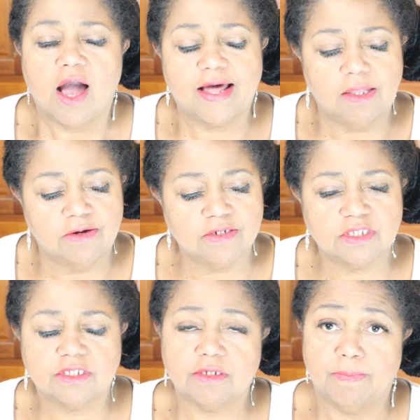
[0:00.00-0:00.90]
I
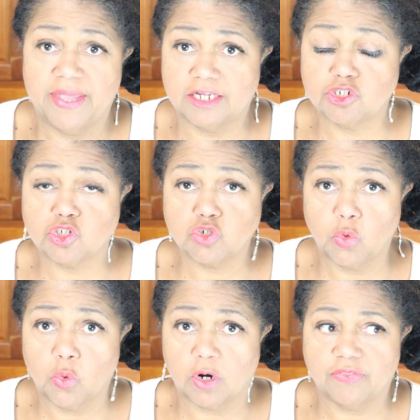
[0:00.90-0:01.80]
looked to make
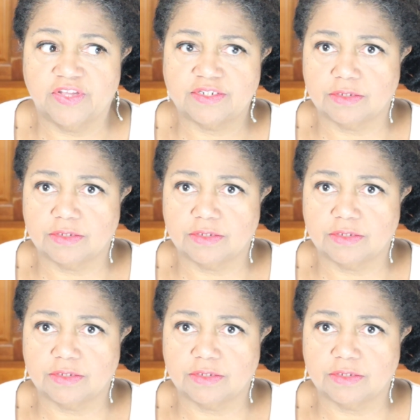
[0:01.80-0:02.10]
sure that